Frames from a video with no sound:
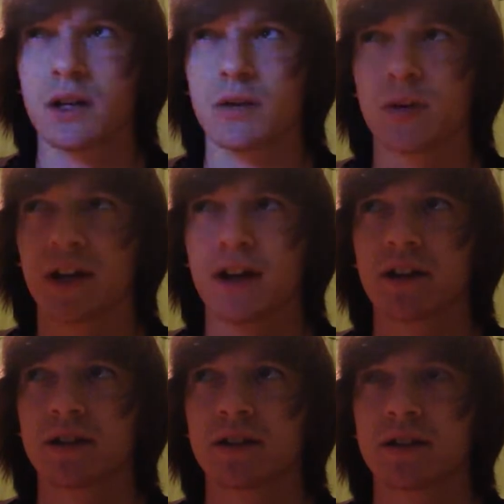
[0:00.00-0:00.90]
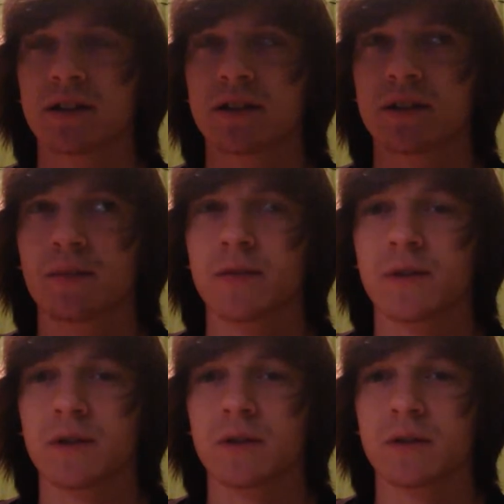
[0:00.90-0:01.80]
we got
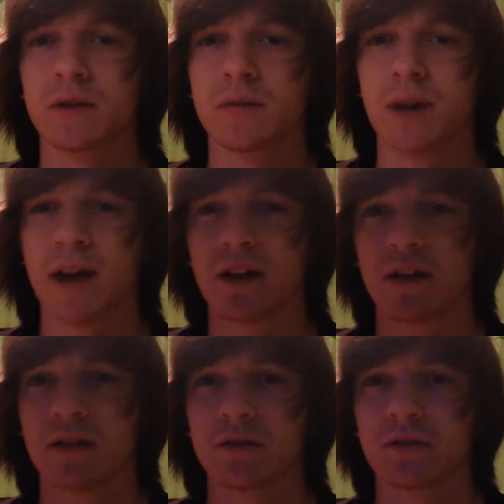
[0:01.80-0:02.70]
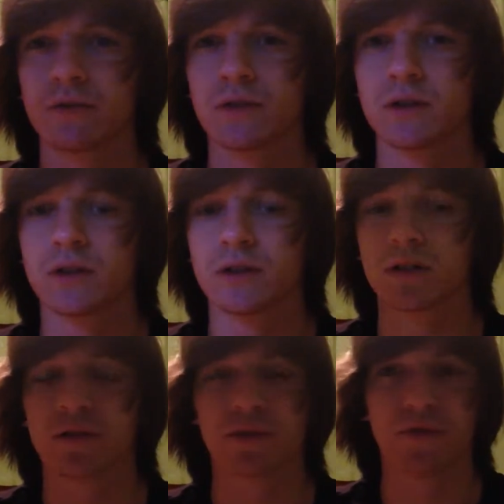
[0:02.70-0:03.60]
something, it was like a pack
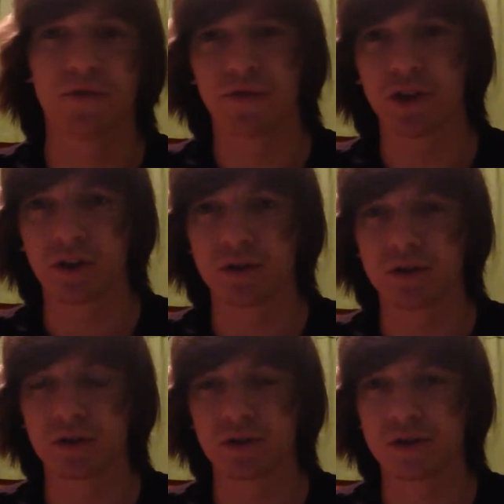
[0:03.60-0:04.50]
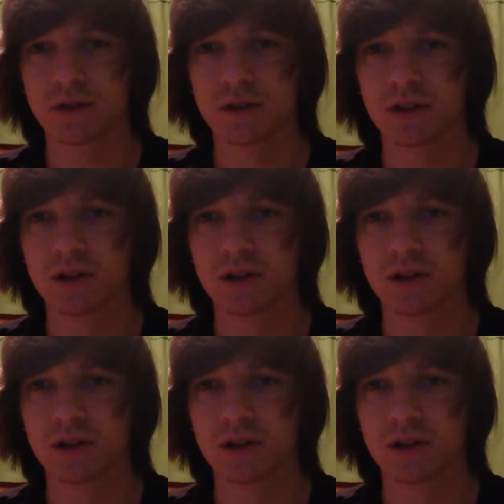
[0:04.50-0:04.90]
of, some fingers,